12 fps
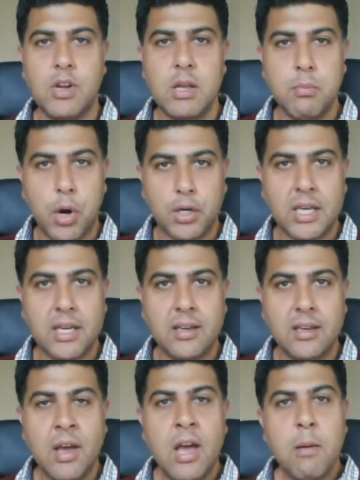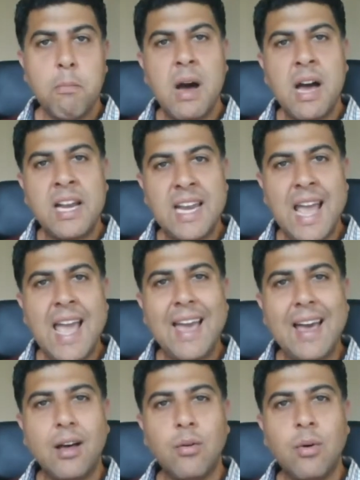remarking, but
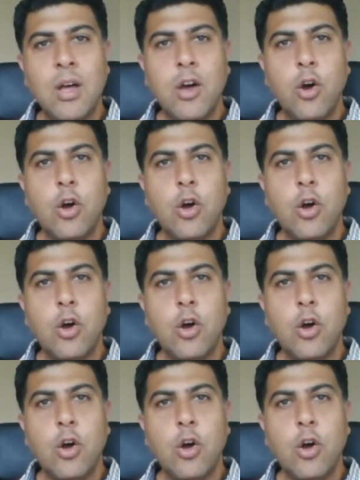now,